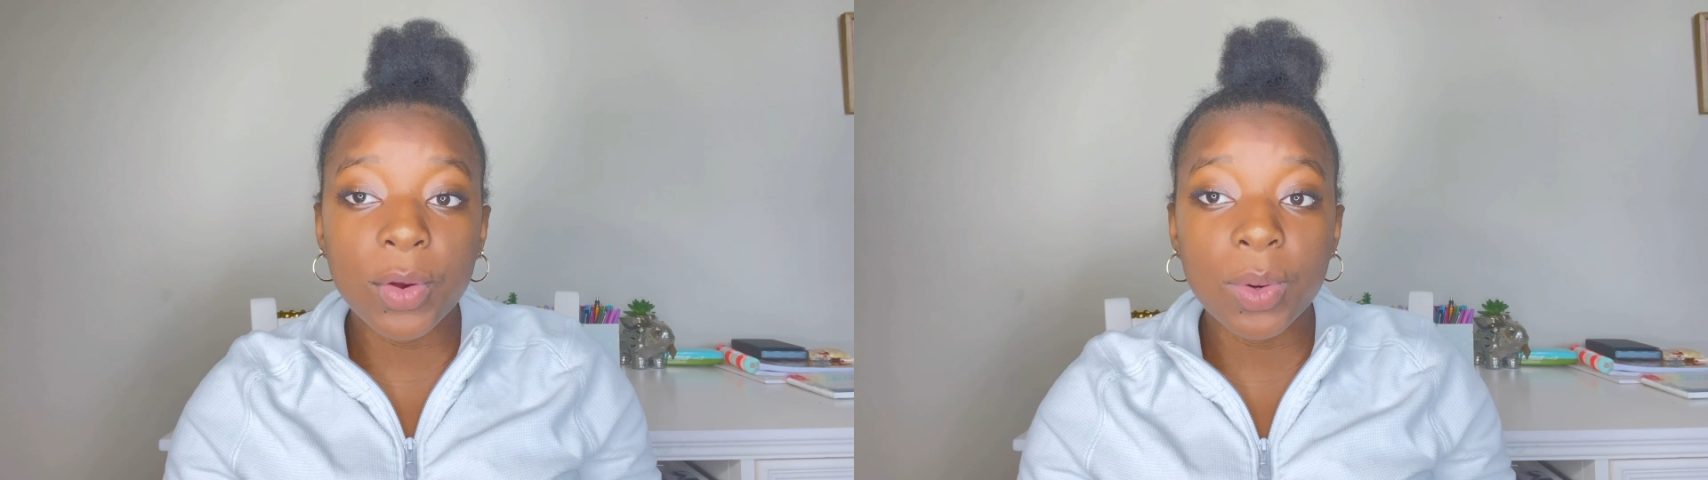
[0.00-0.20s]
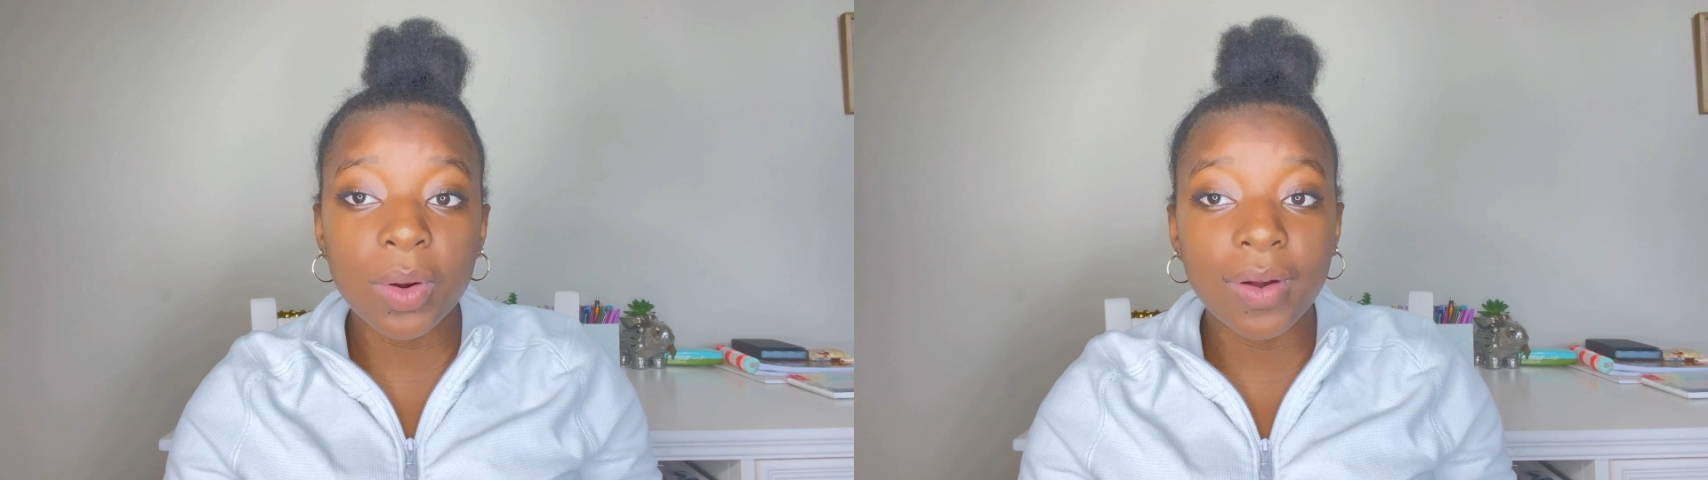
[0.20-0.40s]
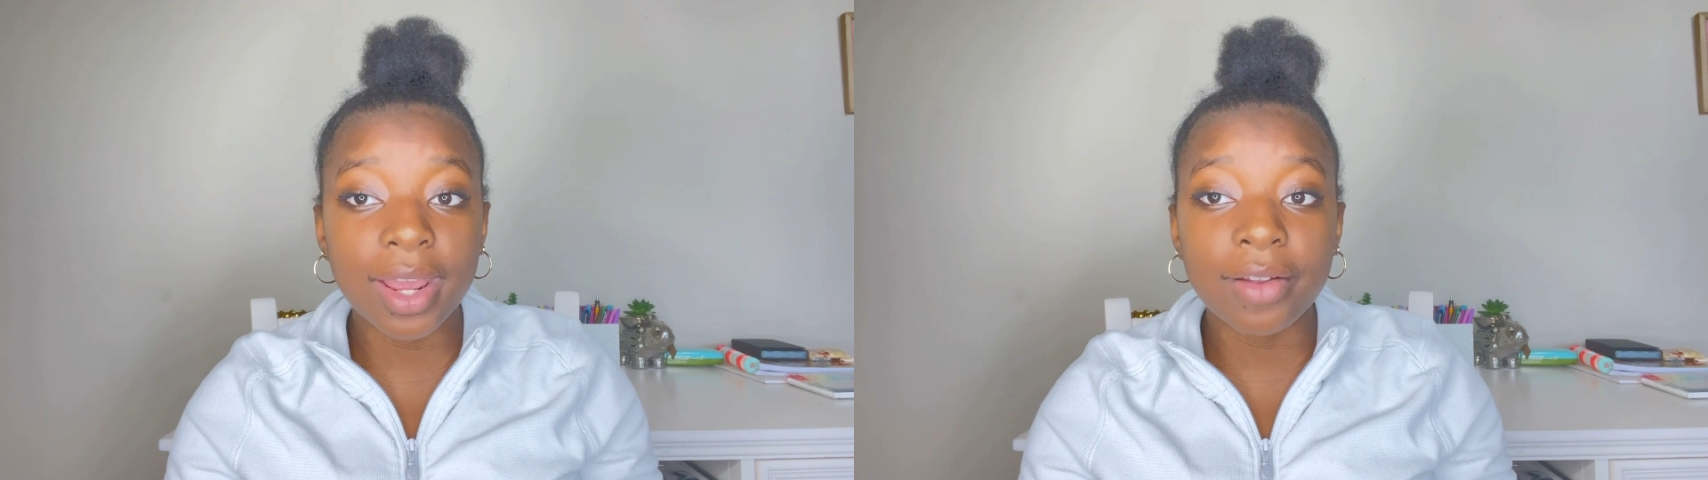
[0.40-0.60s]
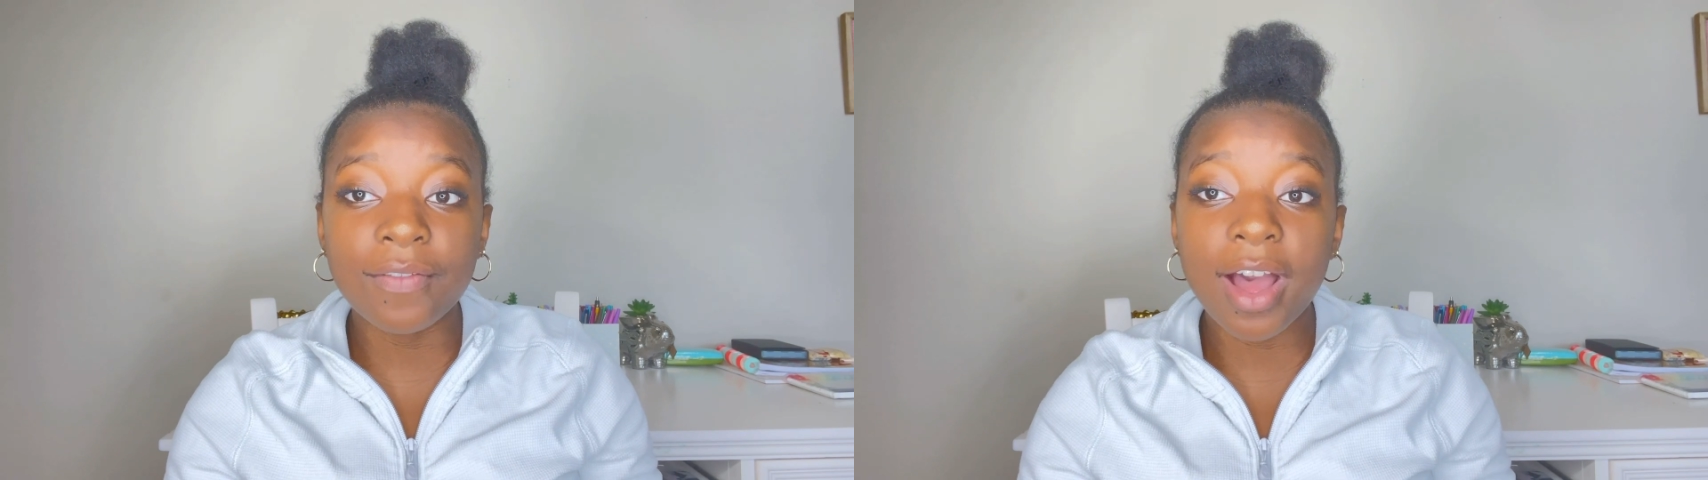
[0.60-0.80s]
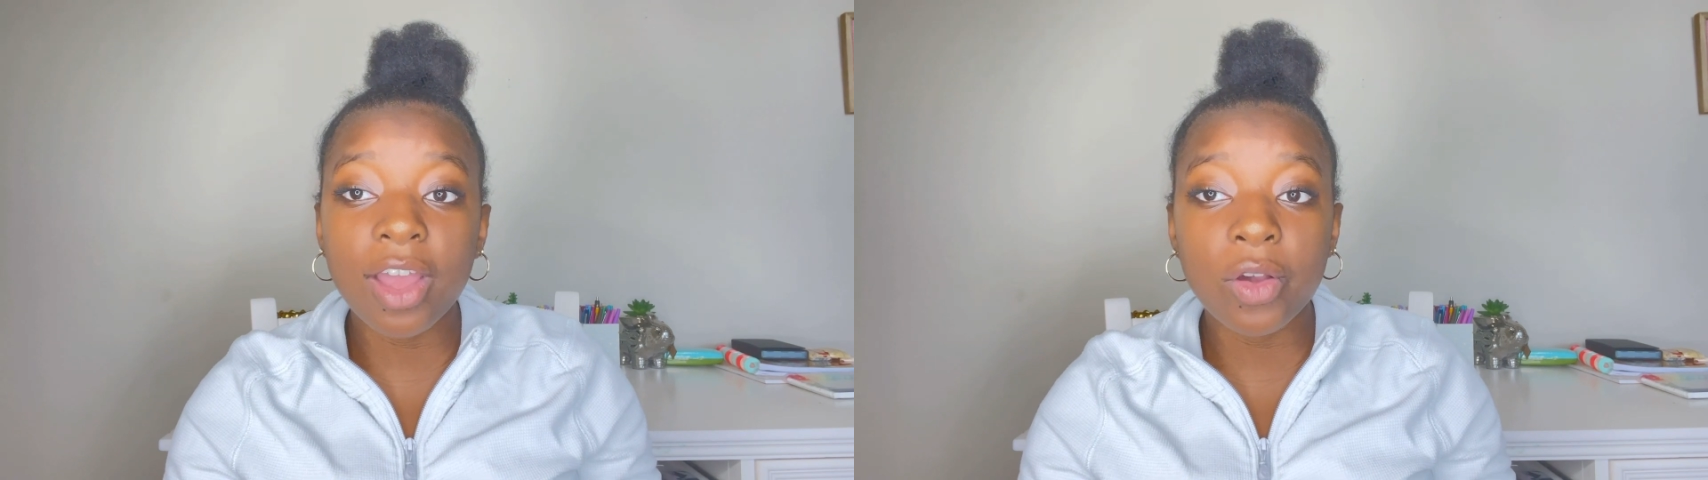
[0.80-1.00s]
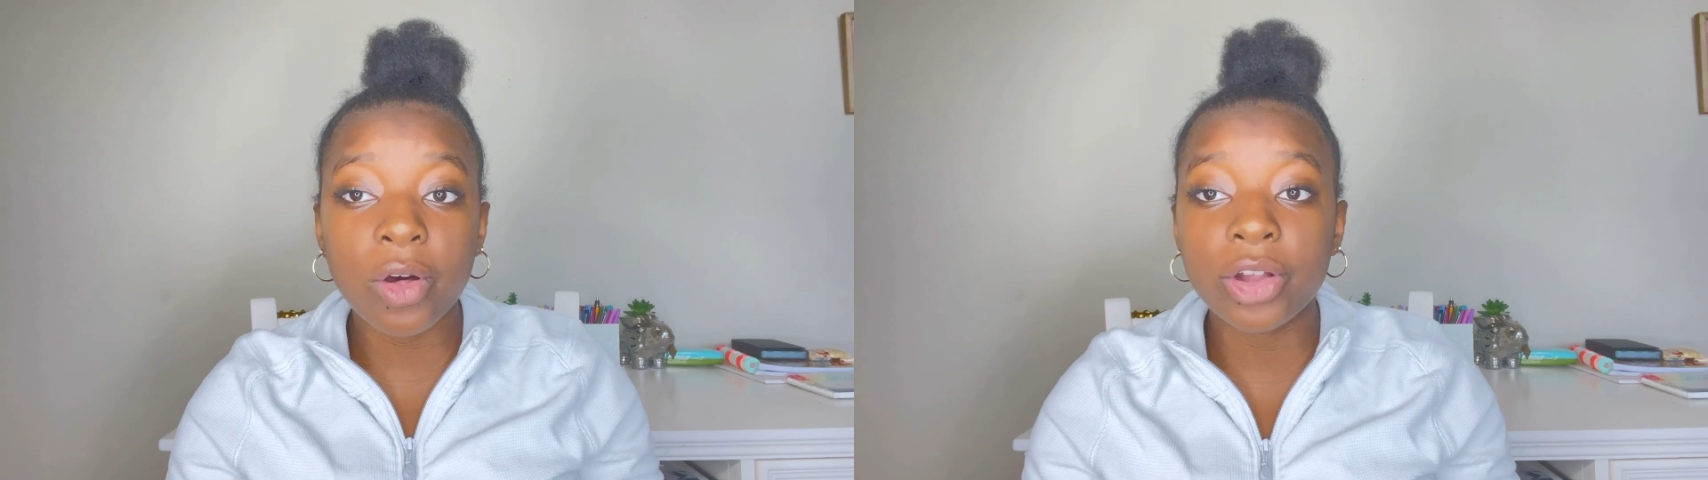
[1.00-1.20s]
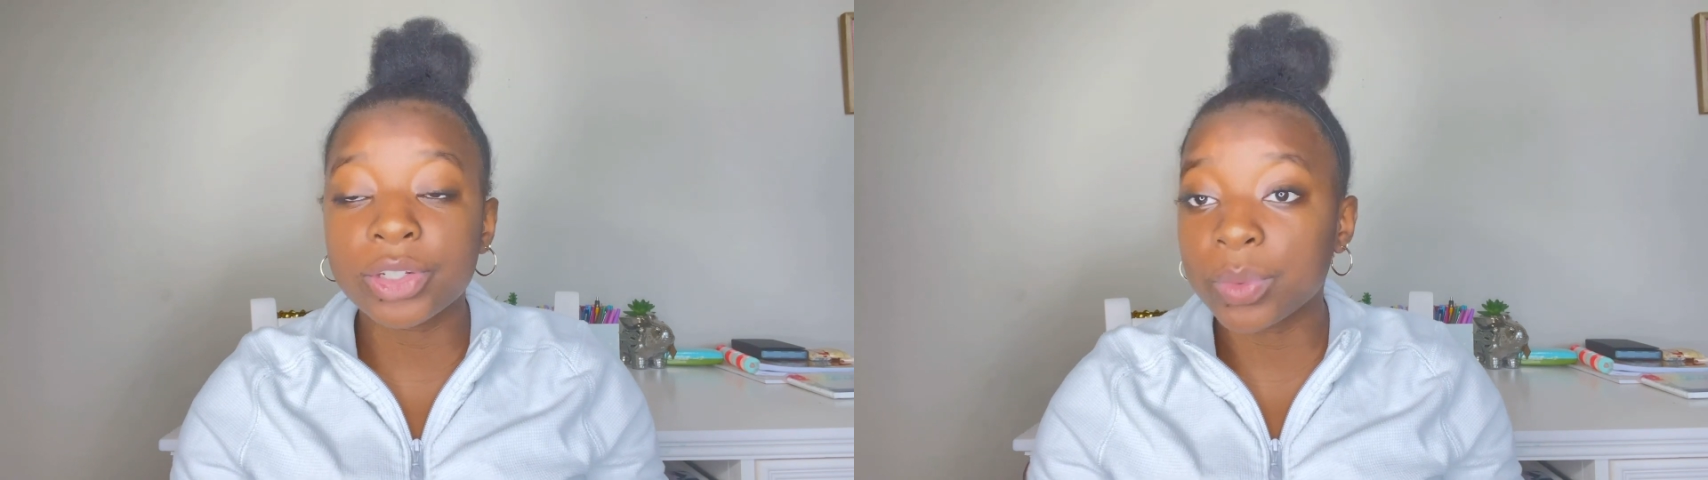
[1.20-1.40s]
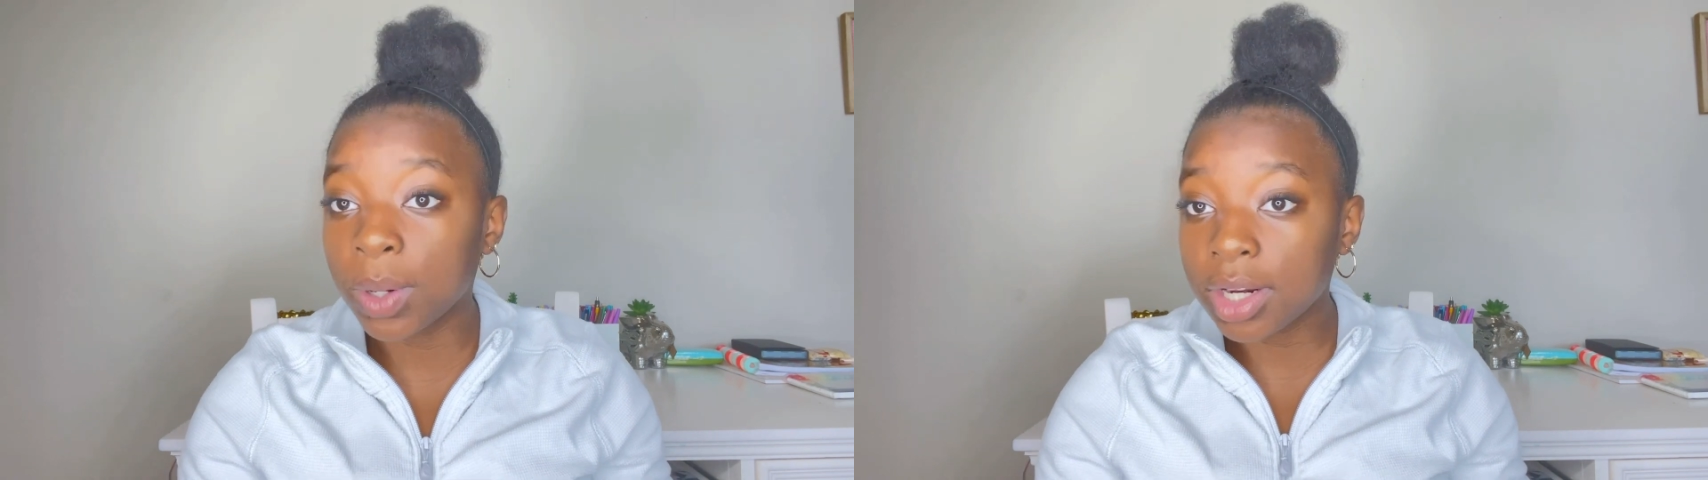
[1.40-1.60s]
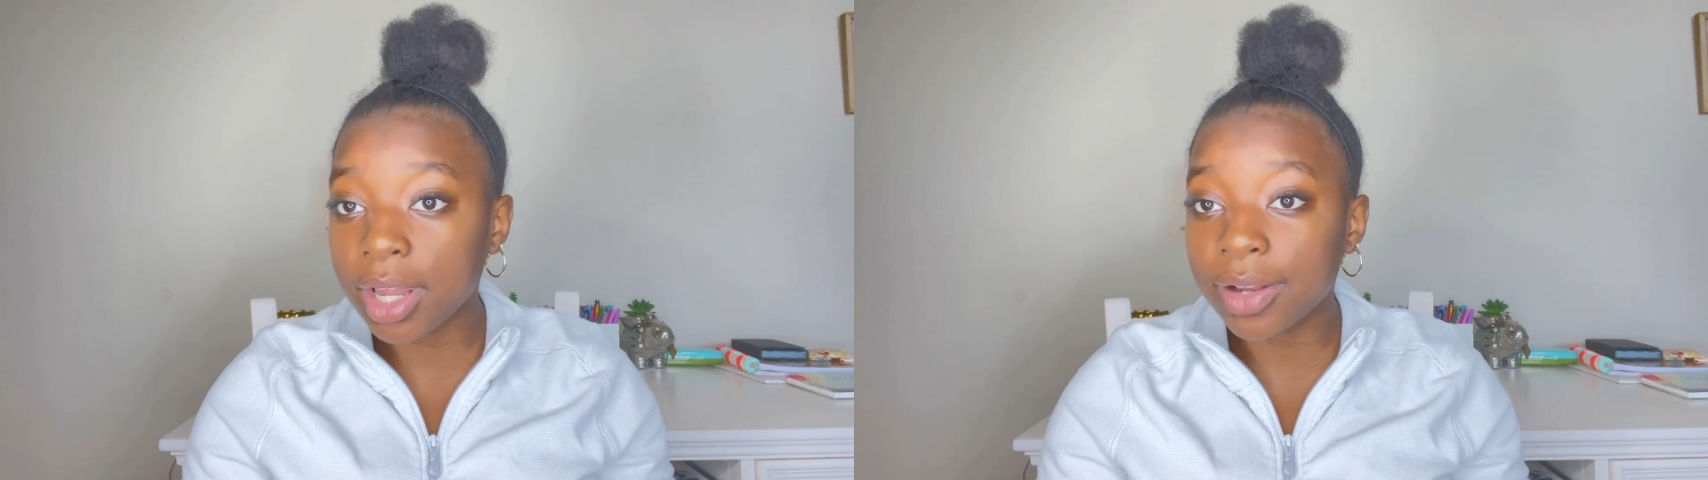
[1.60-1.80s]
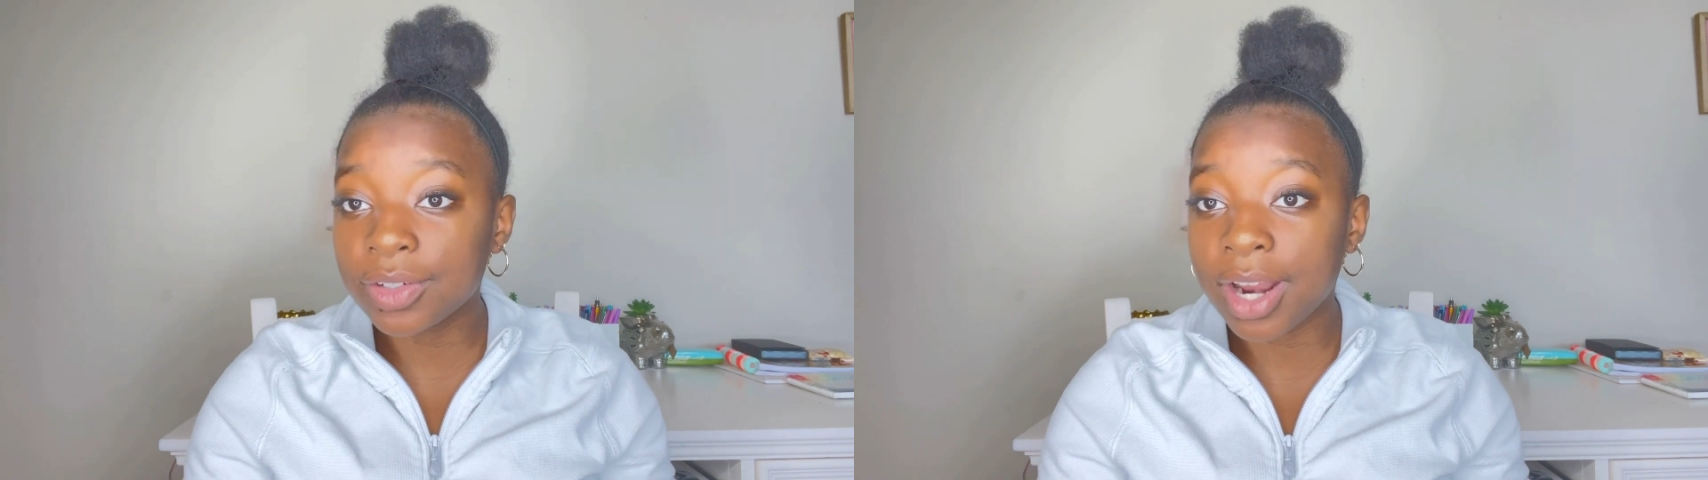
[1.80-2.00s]
or create a file onto one
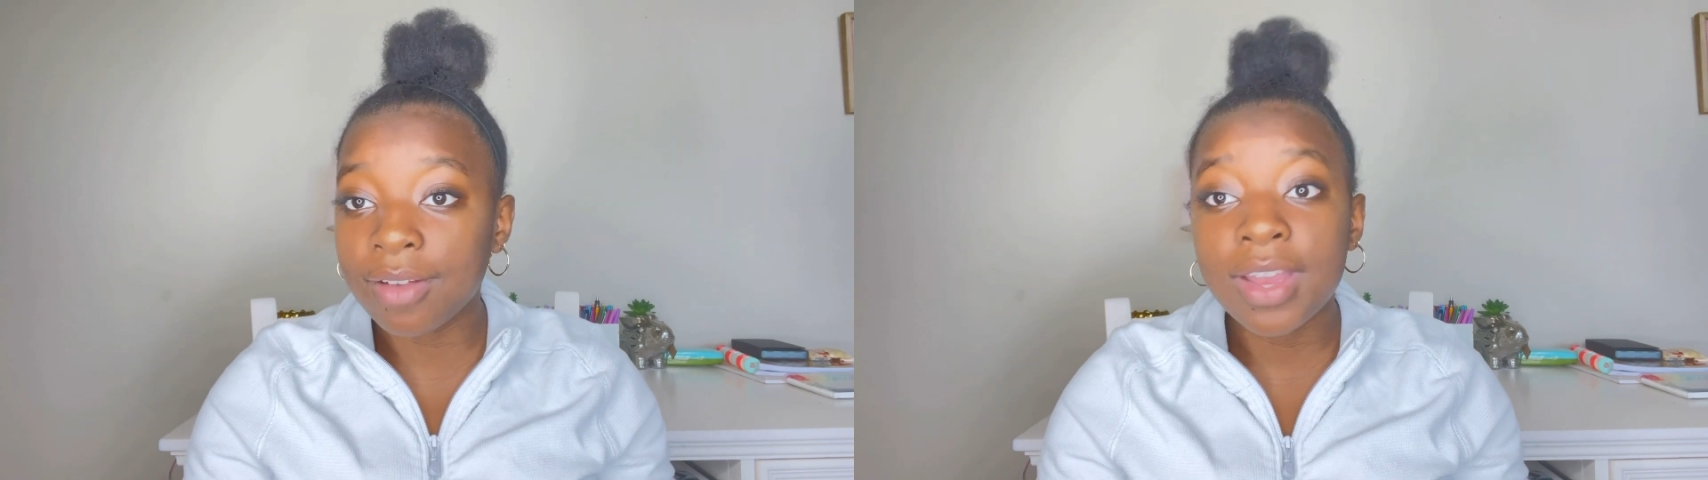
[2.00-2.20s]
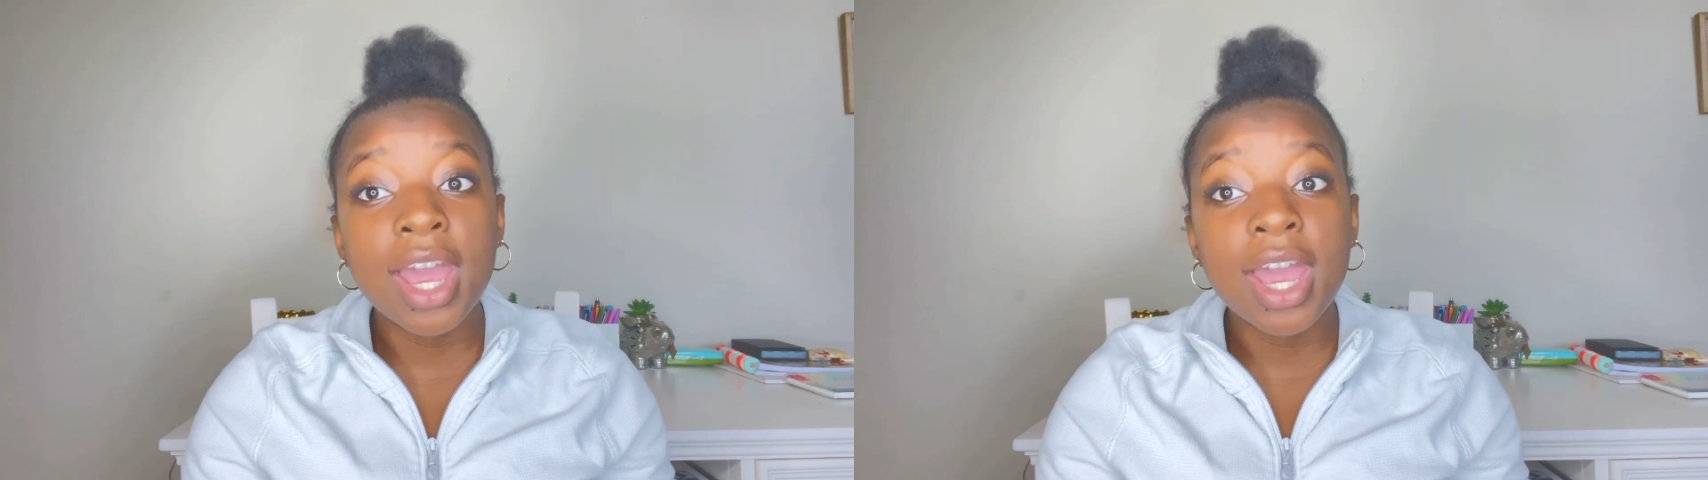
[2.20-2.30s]
cloud drive,